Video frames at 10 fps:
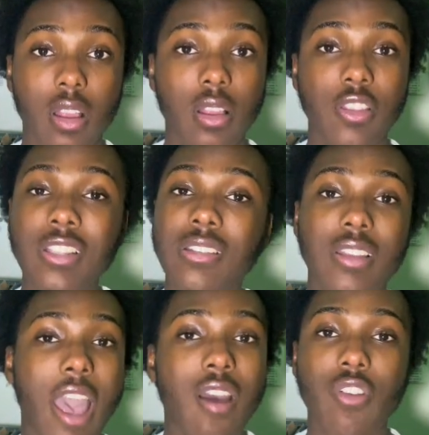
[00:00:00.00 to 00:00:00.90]
This is
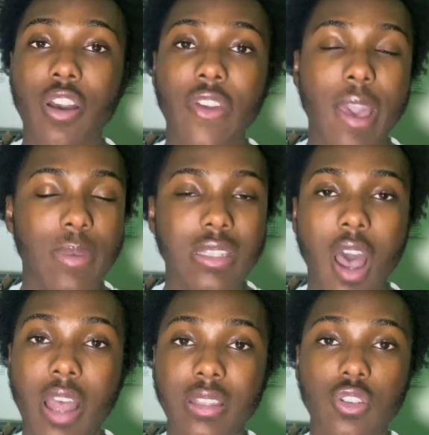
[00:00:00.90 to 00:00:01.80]
the era of
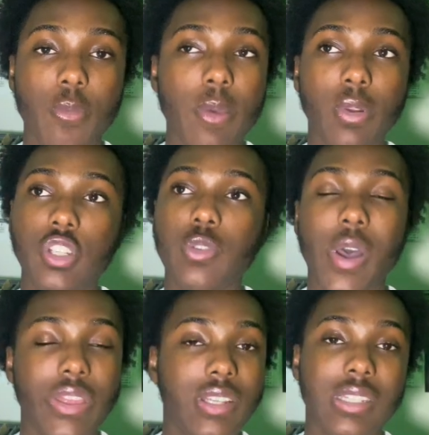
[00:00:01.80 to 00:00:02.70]
Amazon. So people just
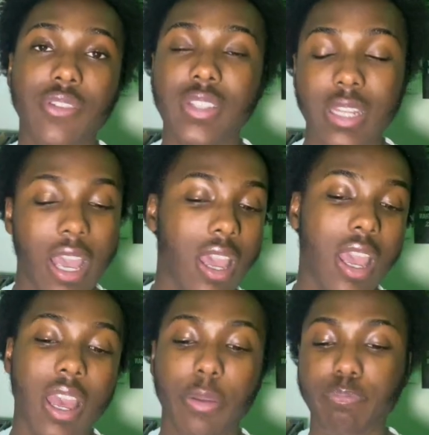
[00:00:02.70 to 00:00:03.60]
want their stuff today.
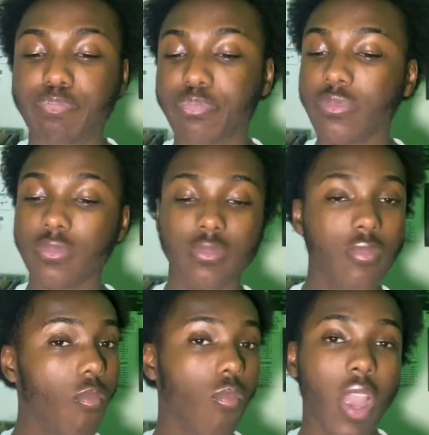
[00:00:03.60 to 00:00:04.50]
And
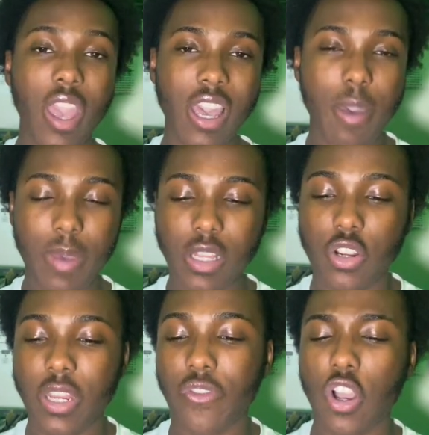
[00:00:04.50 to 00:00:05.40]
it can be a little
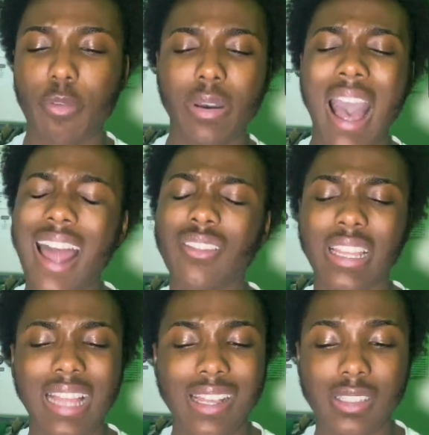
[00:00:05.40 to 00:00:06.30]
difficult, but I don't let
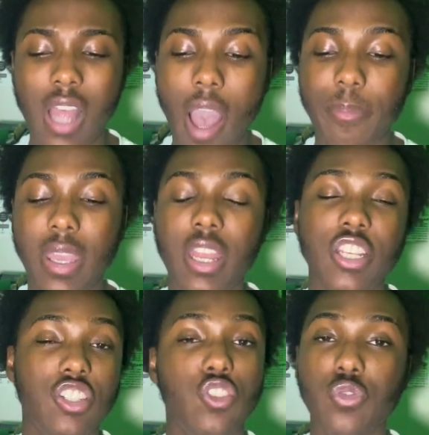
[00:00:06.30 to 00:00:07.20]
that stop me, and you